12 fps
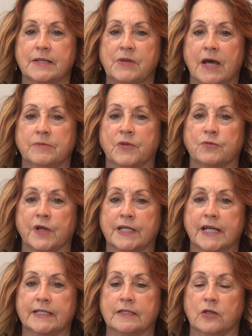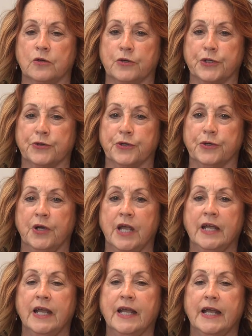and I'm the redheaded lawyer,
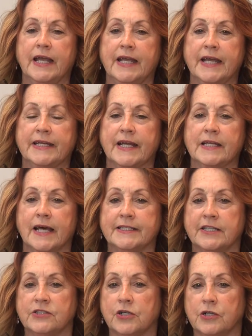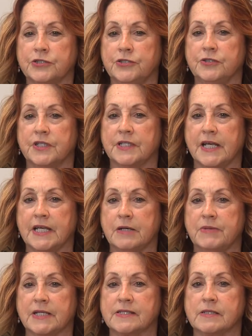and I'd like to talk to you today
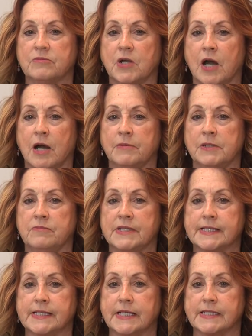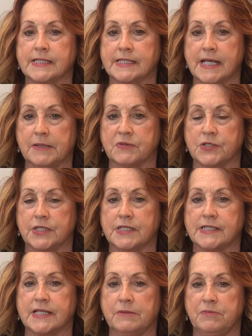about some common
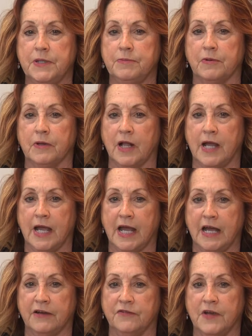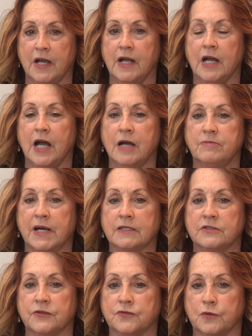misconceptions that people have
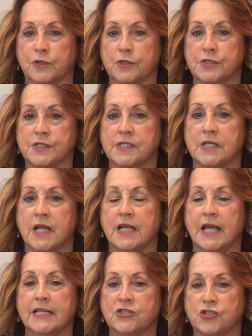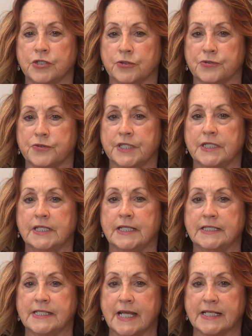about divorce and children
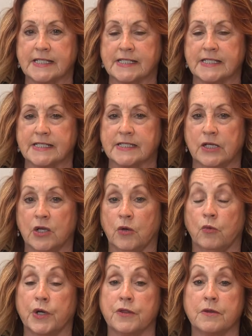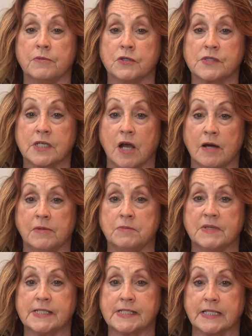in Texas. One of the most common
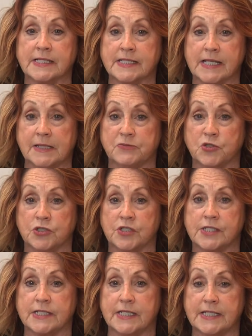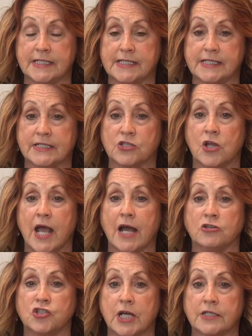misconceptions is
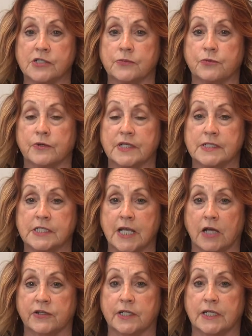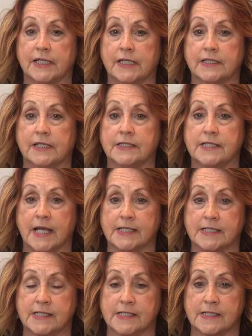how child support is calculated in
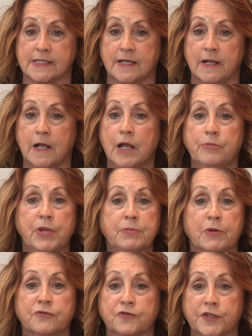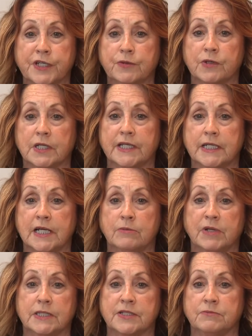Texas. People frequently come
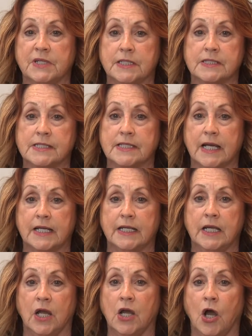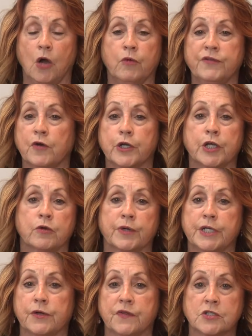in to me and say, "Oh, we've already
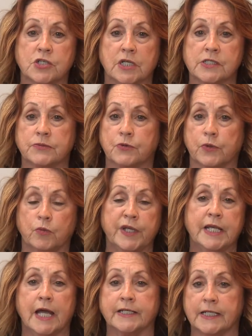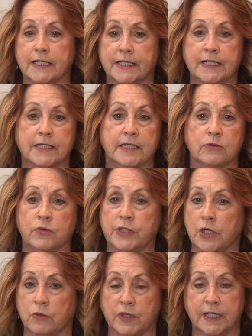agreed on the child support. We calculated it. We
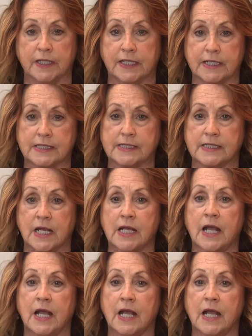know what it is."